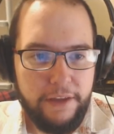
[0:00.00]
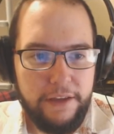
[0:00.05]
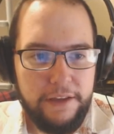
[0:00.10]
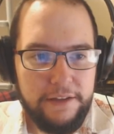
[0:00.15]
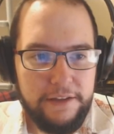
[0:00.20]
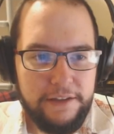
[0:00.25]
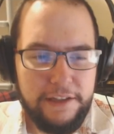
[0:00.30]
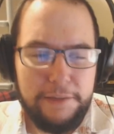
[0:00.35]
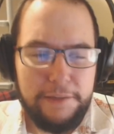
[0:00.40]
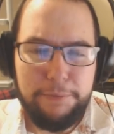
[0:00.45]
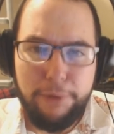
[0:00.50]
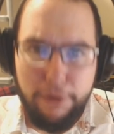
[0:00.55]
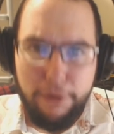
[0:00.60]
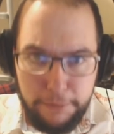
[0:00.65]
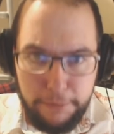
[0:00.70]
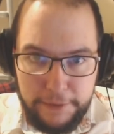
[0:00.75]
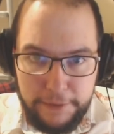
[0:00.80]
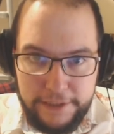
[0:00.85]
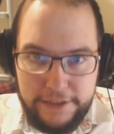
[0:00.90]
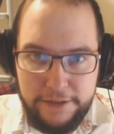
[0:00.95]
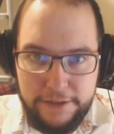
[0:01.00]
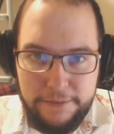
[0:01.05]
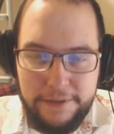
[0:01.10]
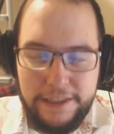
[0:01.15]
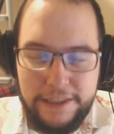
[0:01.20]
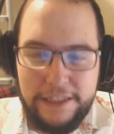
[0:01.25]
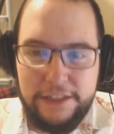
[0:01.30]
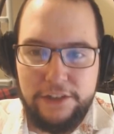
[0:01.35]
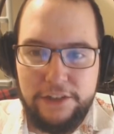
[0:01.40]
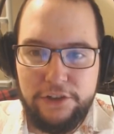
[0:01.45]
there's probably
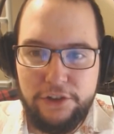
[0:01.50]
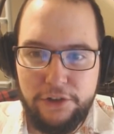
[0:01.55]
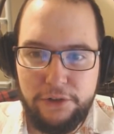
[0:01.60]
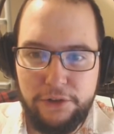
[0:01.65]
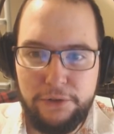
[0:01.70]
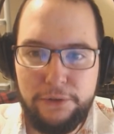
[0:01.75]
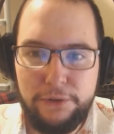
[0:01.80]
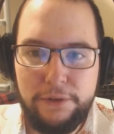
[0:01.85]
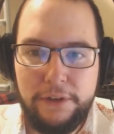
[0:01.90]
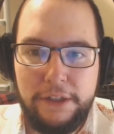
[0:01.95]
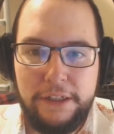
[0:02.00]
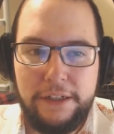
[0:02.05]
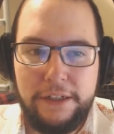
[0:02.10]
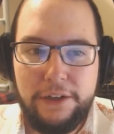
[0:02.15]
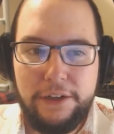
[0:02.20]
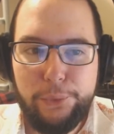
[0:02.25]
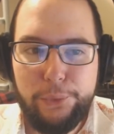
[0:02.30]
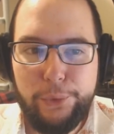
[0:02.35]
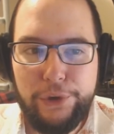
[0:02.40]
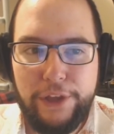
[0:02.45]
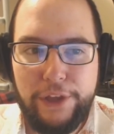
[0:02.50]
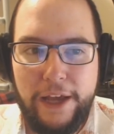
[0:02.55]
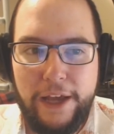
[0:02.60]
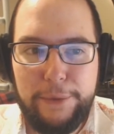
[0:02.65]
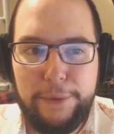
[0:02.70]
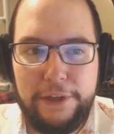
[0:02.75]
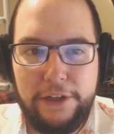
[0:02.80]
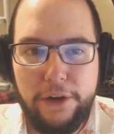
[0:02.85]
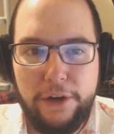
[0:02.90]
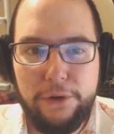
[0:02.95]
something to do with how
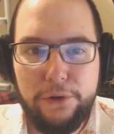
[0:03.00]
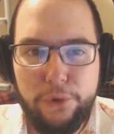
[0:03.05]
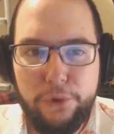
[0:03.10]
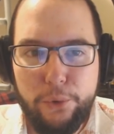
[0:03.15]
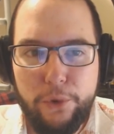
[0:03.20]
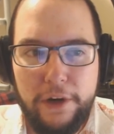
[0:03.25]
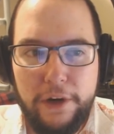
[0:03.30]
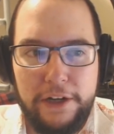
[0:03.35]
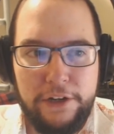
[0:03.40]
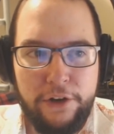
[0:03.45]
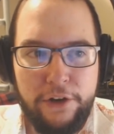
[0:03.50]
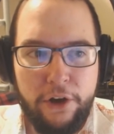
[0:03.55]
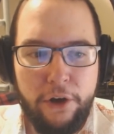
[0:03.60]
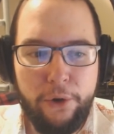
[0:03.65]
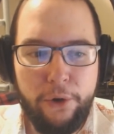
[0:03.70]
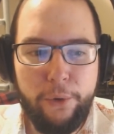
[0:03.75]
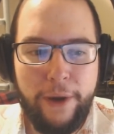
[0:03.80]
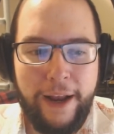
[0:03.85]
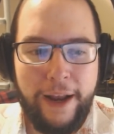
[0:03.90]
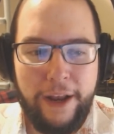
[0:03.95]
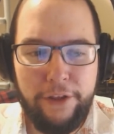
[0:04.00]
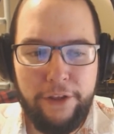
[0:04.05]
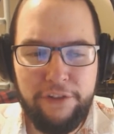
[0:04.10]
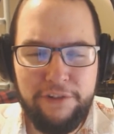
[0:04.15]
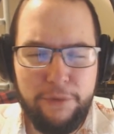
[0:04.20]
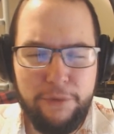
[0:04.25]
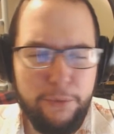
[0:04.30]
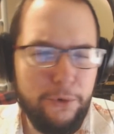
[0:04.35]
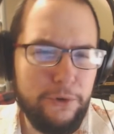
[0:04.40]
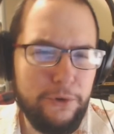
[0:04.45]
we don't quite know how the
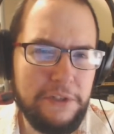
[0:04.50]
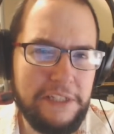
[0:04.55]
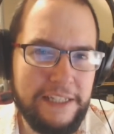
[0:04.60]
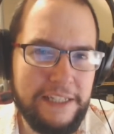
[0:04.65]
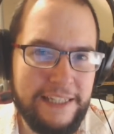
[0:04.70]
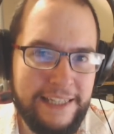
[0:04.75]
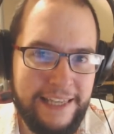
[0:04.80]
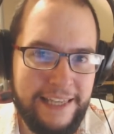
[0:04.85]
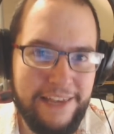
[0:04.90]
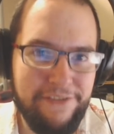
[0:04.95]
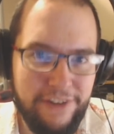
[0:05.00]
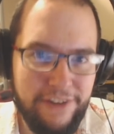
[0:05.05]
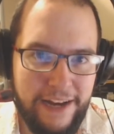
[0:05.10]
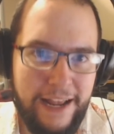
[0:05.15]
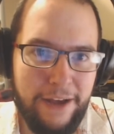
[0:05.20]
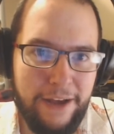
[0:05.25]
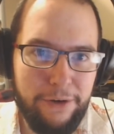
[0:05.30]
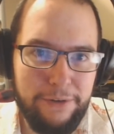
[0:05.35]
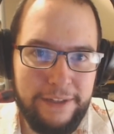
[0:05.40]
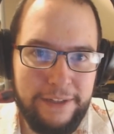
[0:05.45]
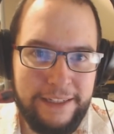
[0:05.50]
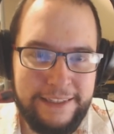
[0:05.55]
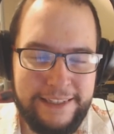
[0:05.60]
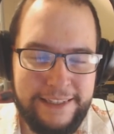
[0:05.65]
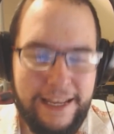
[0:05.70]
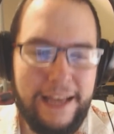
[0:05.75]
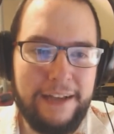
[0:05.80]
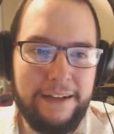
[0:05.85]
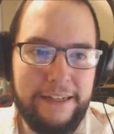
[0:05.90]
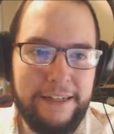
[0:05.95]
rewards are given out
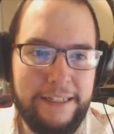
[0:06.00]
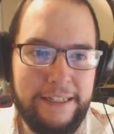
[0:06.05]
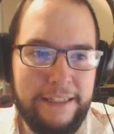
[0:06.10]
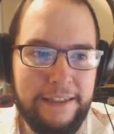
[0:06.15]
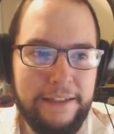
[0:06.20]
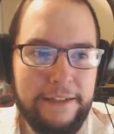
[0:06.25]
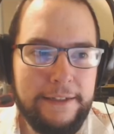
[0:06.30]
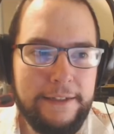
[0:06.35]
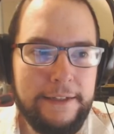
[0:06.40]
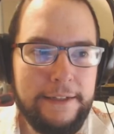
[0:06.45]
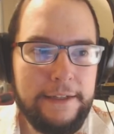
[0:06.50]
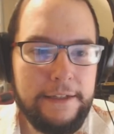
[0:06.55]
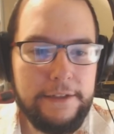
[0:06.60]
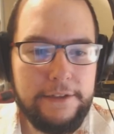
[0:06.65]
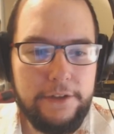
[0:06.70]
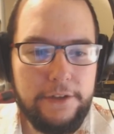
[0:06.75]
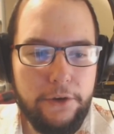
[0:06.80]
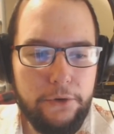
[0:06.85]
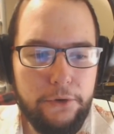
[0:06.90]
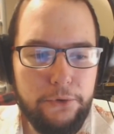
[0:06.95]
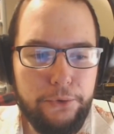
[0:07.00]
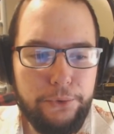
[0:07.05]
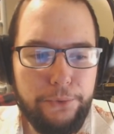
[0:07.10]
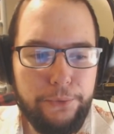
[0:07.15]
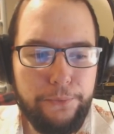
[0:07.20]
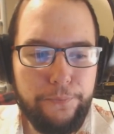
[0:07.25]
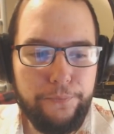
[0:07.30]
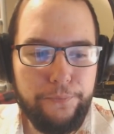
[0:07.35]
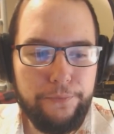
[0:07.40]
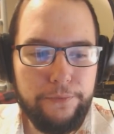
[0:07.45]
exactly. So
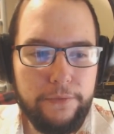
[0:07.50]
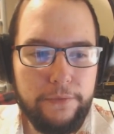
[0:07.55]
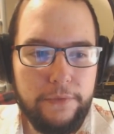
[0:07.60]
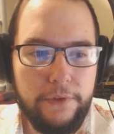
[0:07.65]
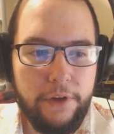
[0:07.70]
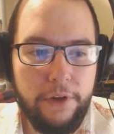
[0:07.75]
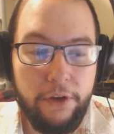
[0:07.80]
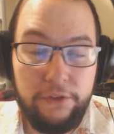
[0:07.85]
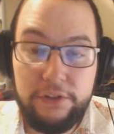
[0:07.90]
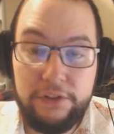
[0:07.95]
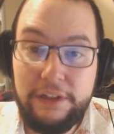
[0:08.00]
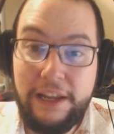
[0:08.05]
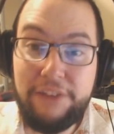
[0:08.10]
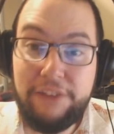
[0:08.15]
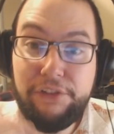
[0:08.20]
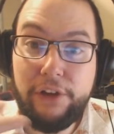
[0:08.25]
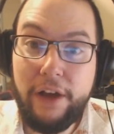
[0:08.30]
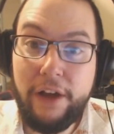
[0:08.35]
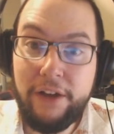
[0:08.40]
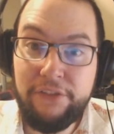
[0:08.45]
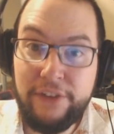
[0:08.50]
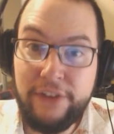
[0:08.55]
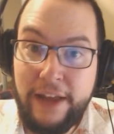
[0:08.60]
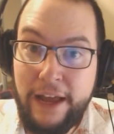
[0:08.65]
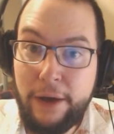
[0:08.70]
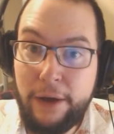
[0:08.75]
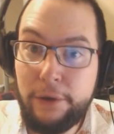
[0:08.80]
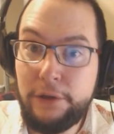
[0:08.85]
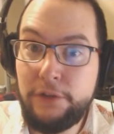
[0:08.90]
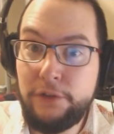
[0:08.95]
obviously every half an
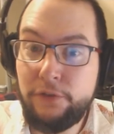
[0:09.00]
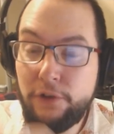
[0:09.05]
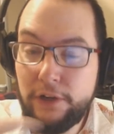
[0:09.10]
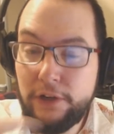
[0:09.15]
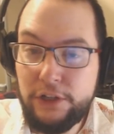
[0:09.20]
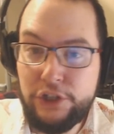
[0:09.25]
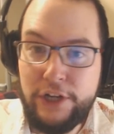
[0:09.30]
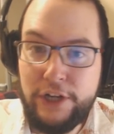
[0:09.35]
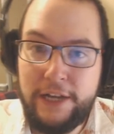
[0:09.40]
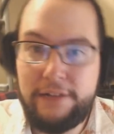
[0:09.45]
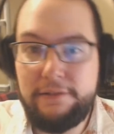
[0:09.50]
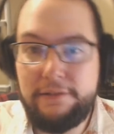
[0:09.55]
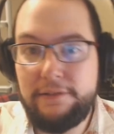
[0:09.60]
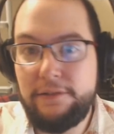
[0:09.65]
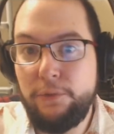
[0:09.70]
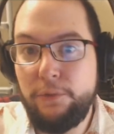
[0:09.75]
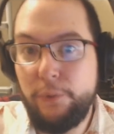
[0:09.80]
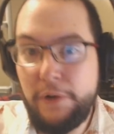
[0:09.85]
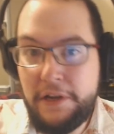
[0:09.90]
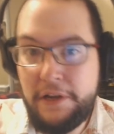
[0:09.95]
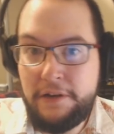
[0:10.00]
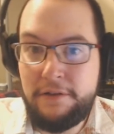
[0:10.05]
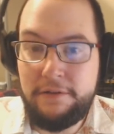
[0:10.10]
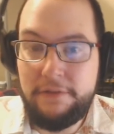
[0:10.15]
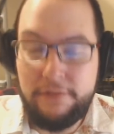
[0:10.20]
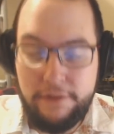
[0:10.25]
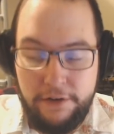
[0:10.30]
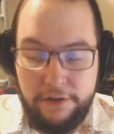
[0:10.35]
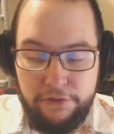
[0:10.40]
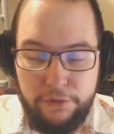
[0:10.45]
hour, you've got a chance to
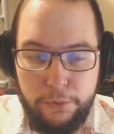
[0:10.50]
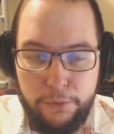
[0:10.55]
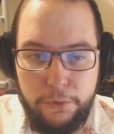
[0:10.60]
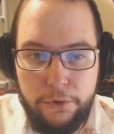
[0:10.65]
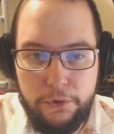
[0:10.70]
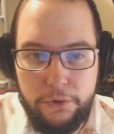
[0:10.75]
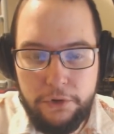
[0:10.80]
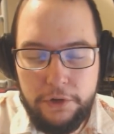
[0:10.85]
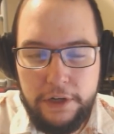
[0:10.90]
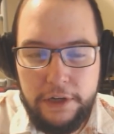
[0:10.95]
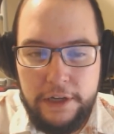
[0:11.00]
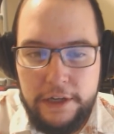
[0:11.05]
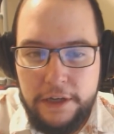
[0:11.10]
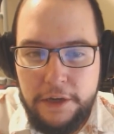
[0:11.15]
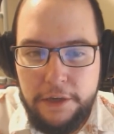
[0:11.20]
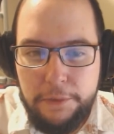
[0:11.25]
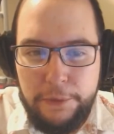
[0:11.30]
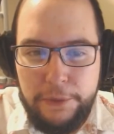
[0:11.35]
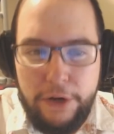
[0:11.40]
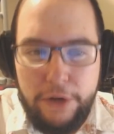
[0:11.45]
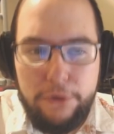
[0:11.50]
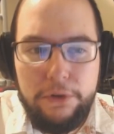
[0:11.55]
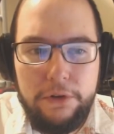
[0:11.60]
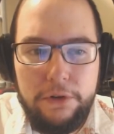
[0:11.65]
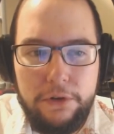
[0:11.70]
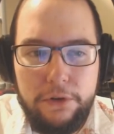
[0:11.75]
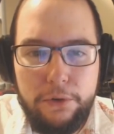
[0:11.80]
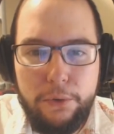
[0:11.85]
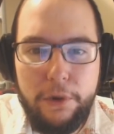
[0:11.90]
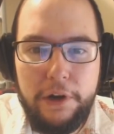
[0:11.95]
win a reward. We
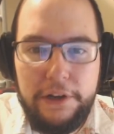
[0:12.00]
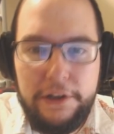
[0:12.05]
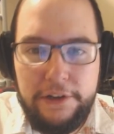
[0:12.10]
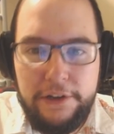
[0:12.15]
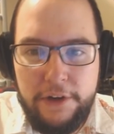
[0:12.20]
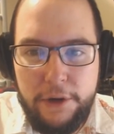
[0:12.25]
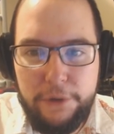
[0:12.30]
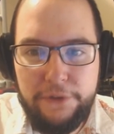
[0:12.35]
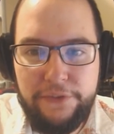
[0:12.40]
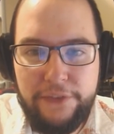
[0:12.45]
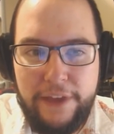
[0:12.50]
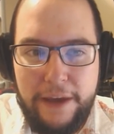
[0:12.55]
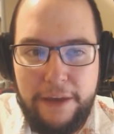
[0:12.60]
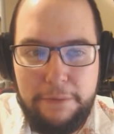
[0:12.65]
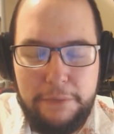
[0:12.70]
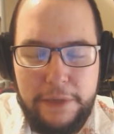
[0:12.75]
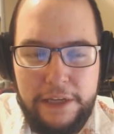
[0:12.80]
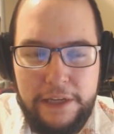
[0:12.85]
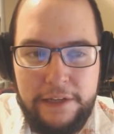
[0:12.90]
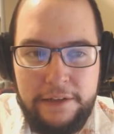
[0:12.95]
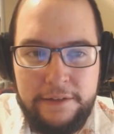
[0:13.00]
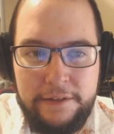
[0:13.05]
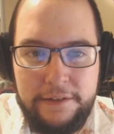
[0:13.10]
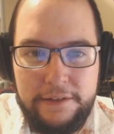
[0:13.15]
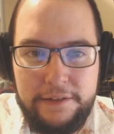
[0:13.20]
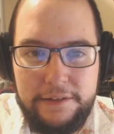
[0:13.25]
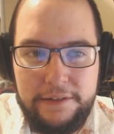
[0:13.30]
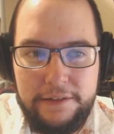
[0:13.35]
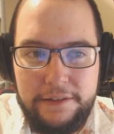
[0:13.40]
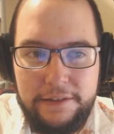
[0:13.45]
don't quite know if that
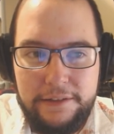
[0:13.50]
means